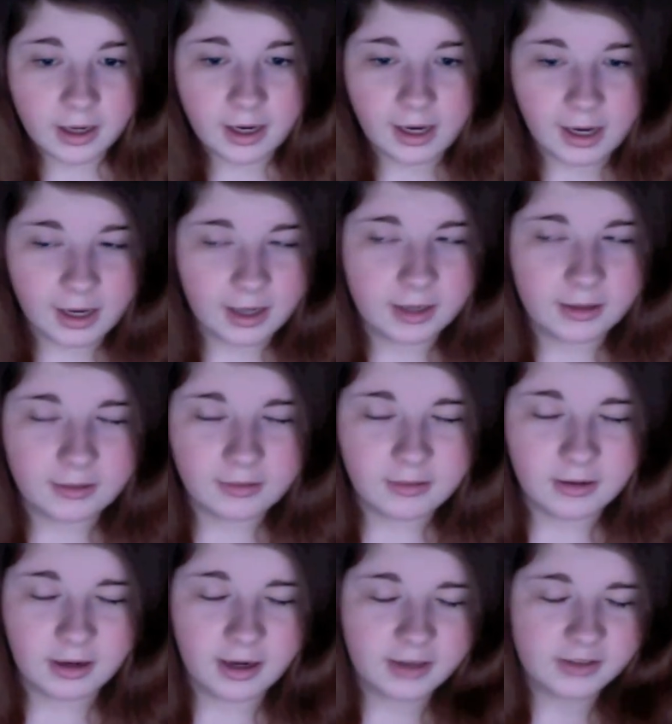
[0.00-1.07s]
and
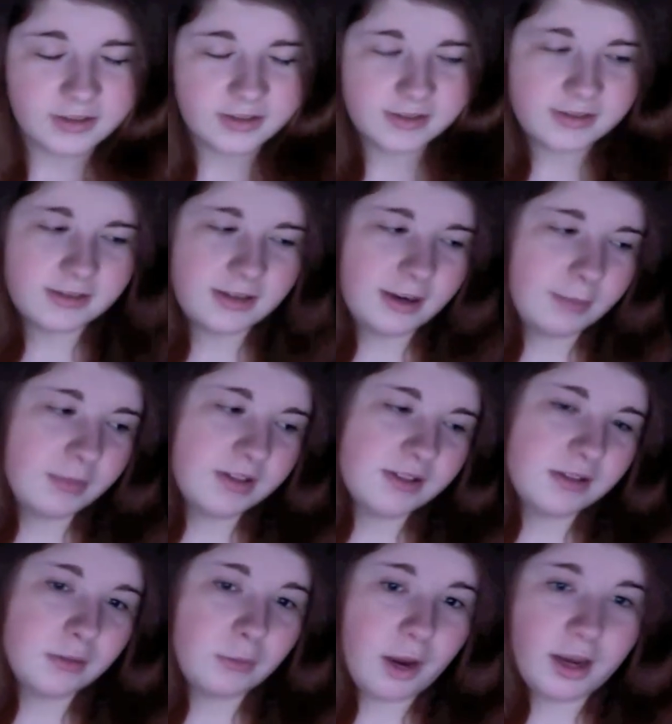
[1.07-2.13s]
I miss
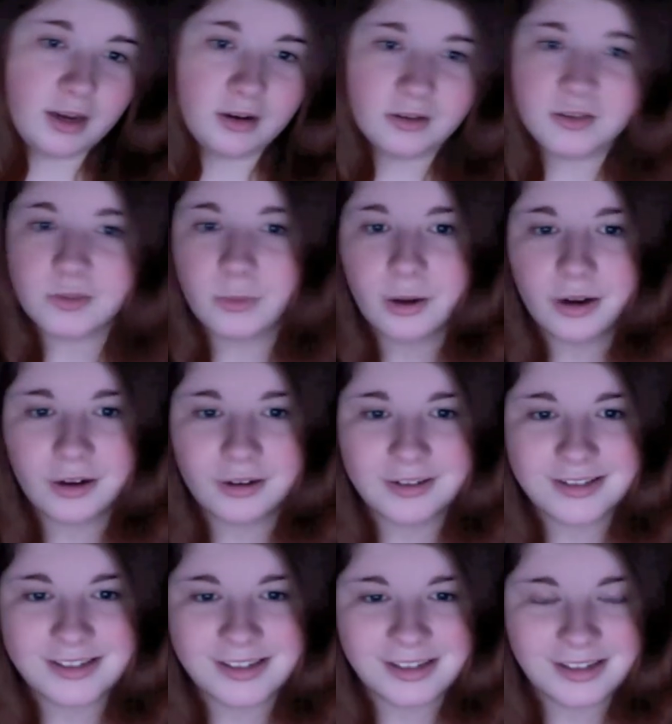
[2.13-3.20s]
the reindeer
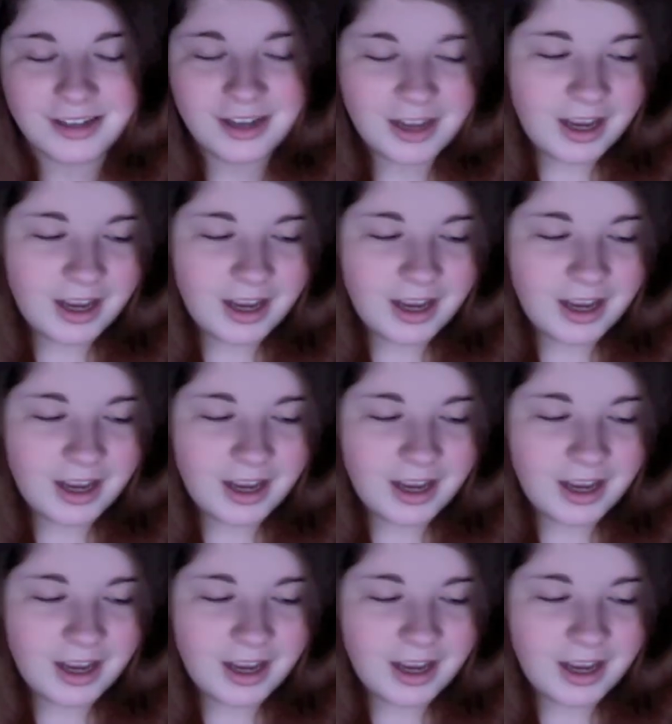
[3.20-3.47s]
sweaters and